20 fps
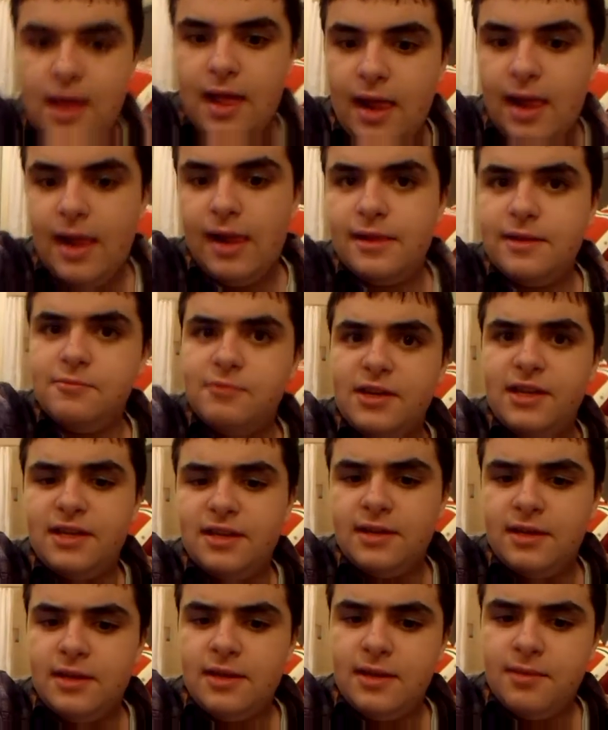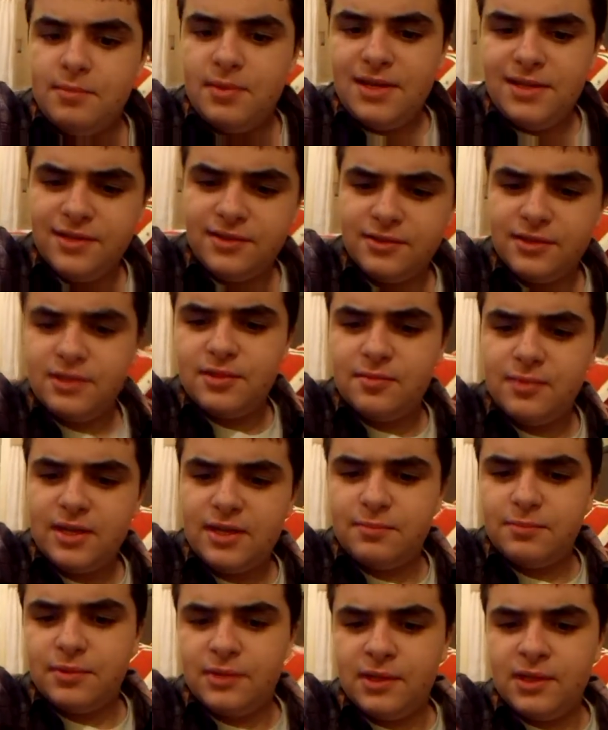Anyway, basically the
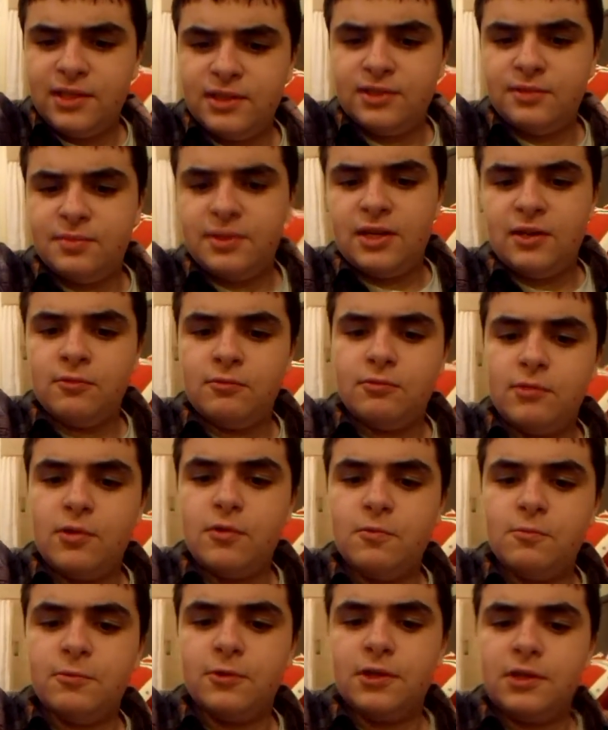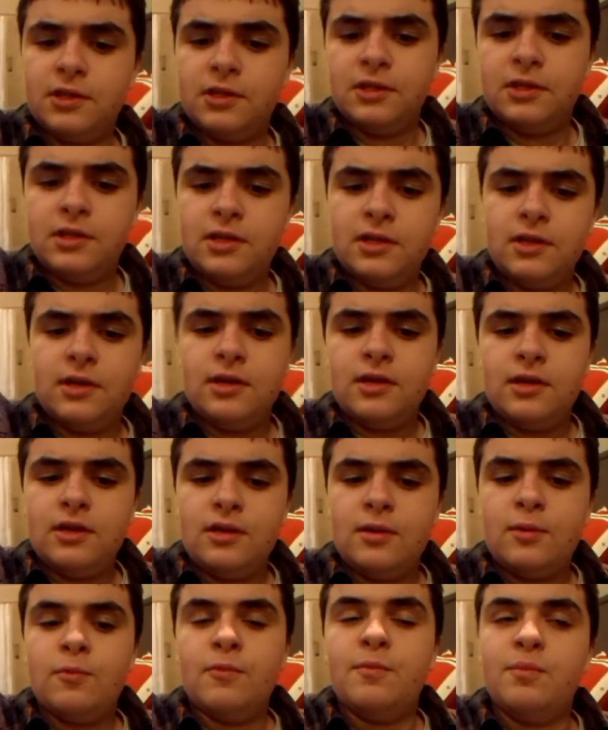main plot is about Rover,
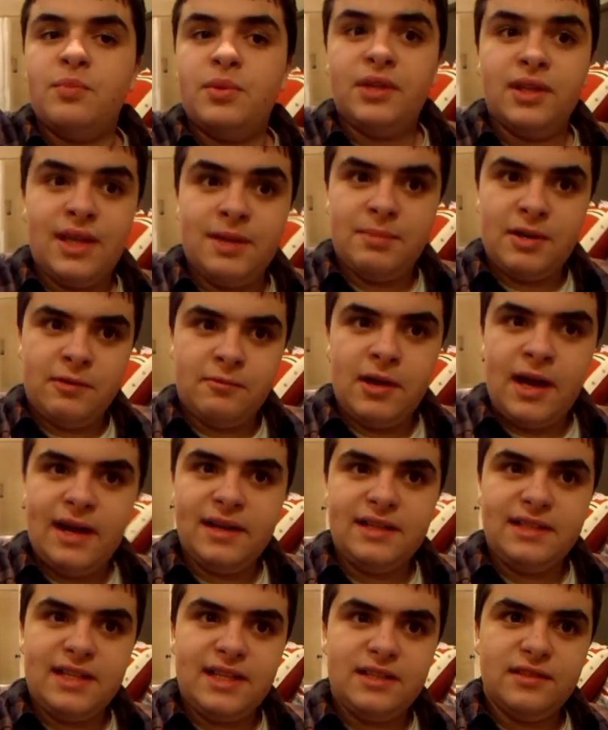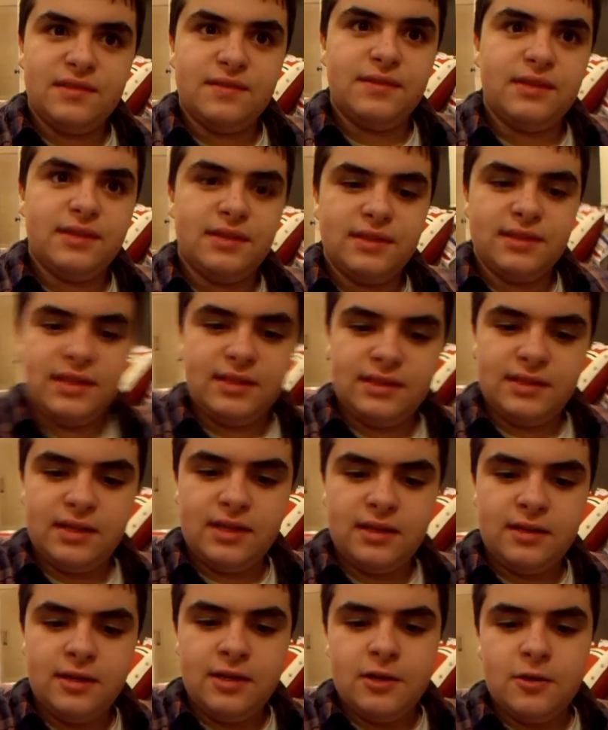played by Rodney Dangerfield, as I
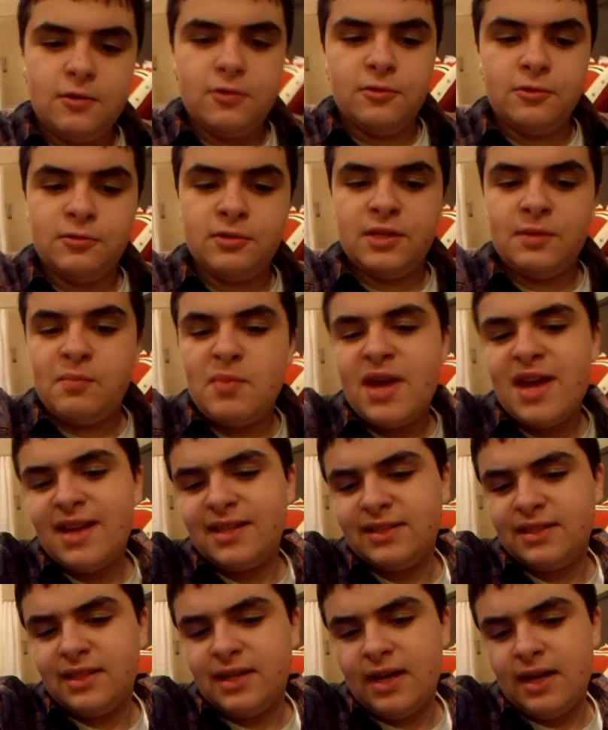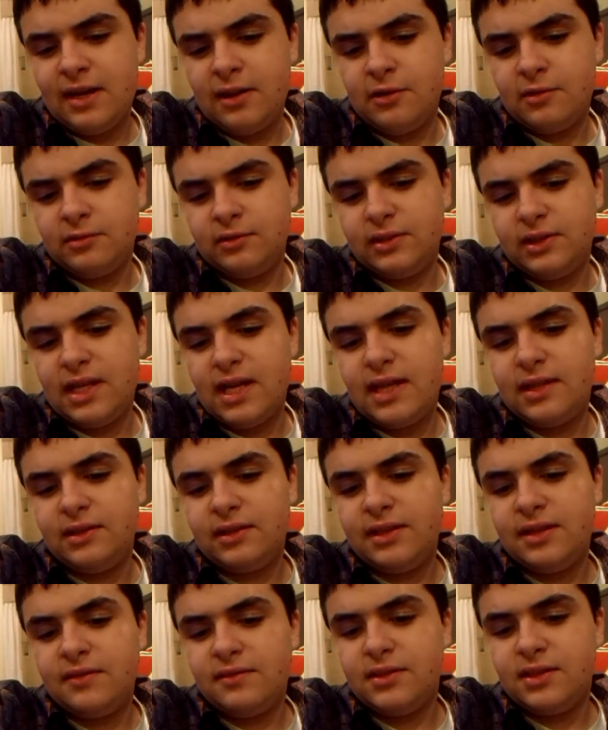said, who's a basset hound that
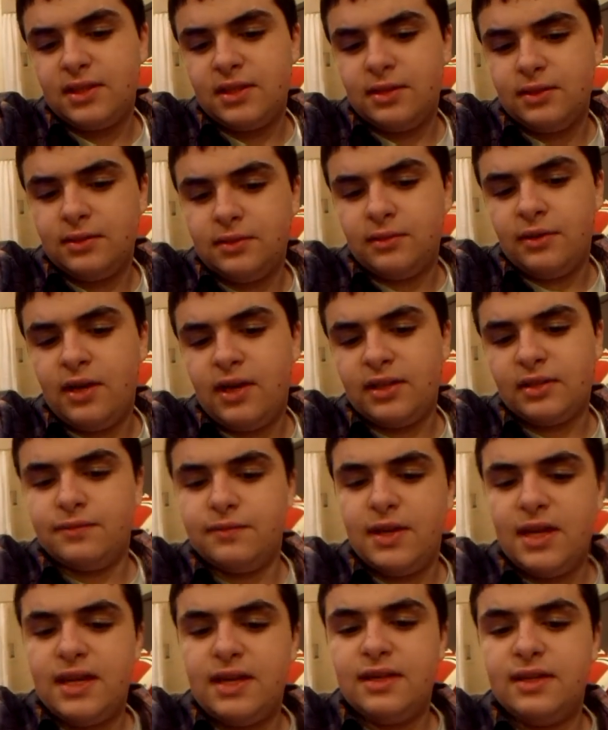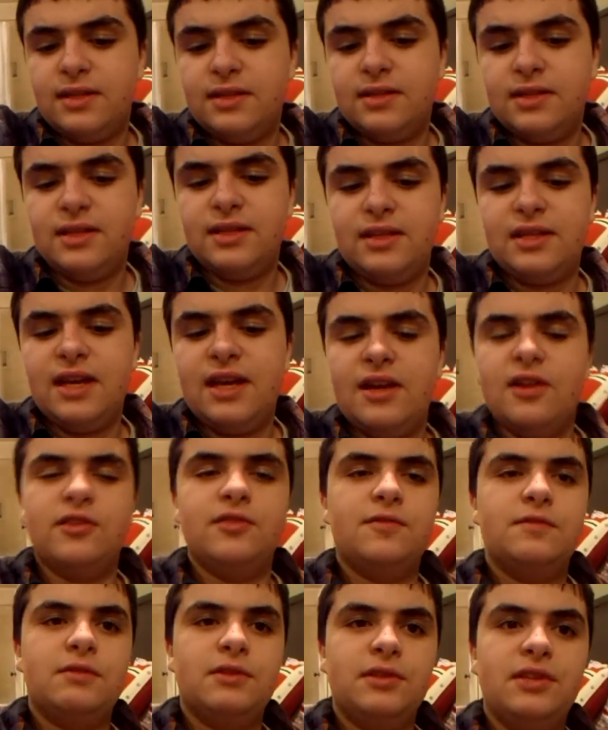lives in Las Vegas and
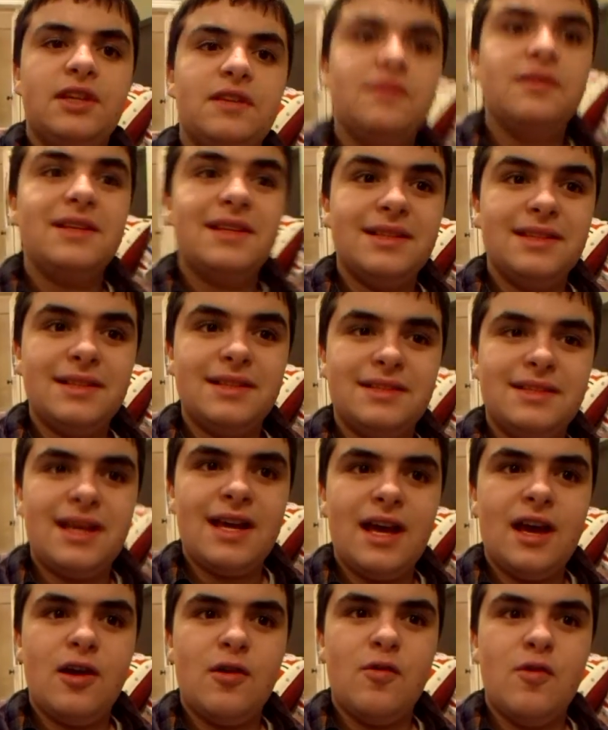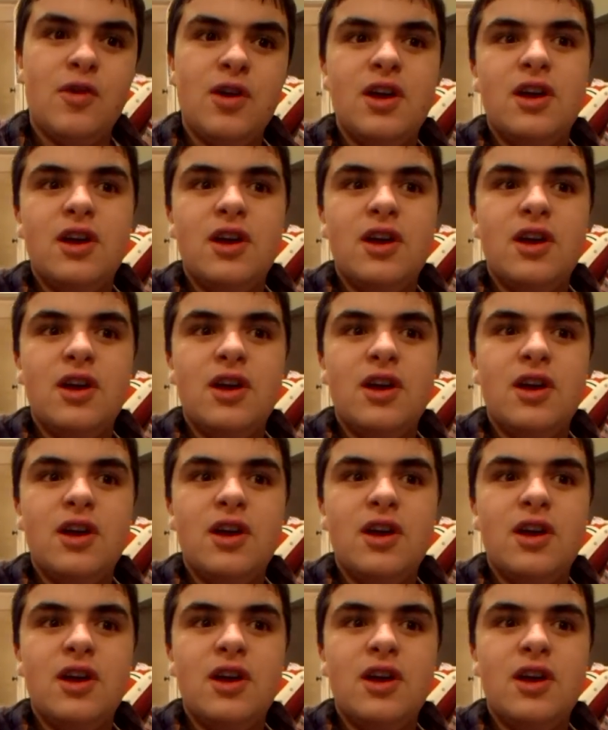cares for living in the town,